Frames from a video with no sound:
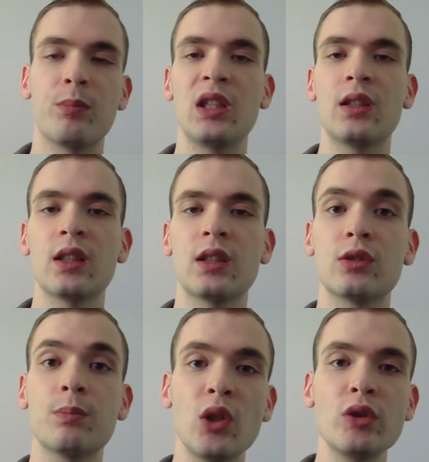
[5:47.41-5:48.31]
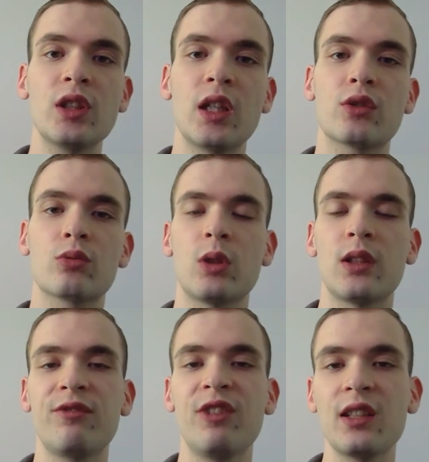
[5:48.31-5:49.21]
because most decks
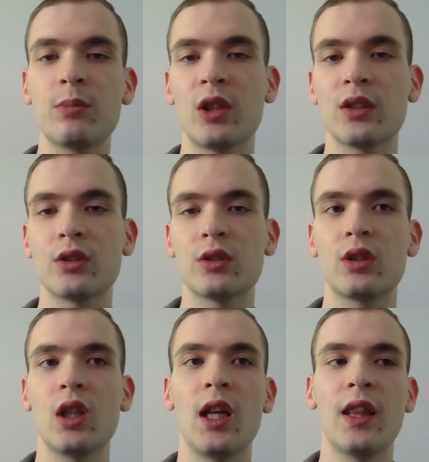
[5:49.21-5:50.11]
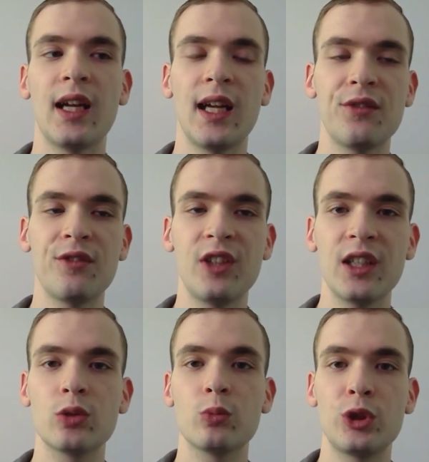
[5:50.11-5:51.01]
run effect monsters that have
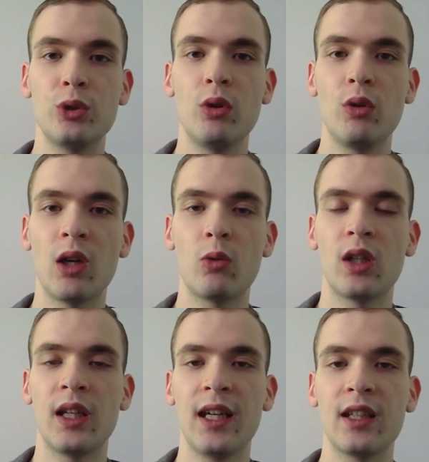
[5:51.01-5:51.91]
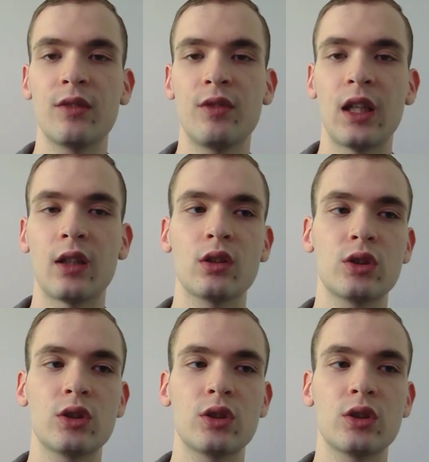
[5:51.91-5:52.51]
effects which you do not want activating.